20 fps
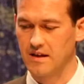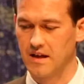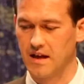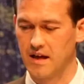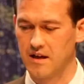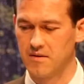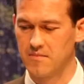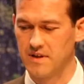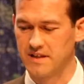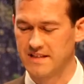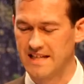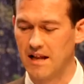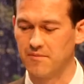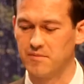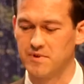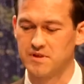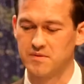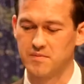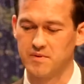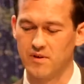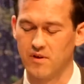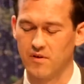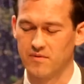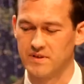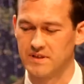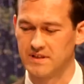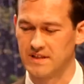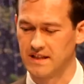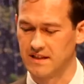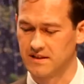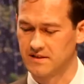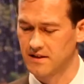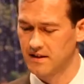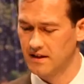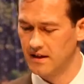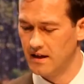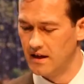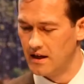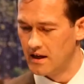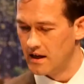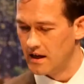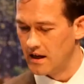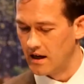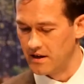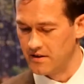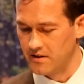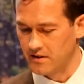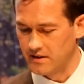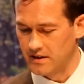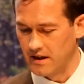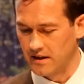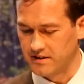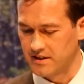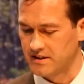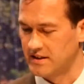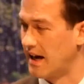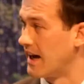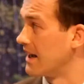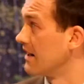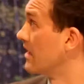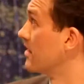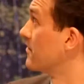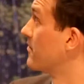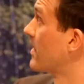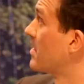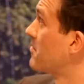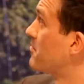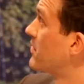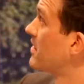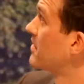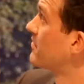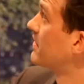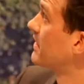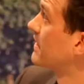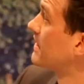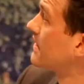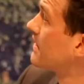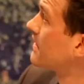establishment of disease. And I'll just highlight very briefly